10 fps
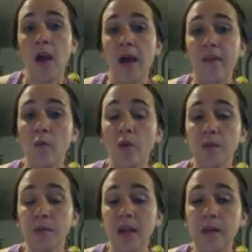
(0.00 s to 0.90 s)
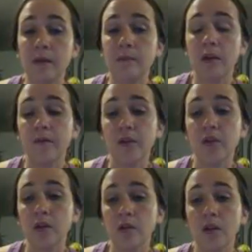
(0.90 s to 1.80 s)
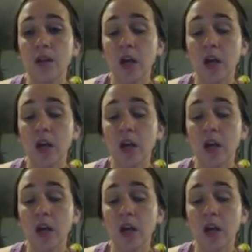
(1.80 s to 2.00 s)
And then will the plan I made benefit the students?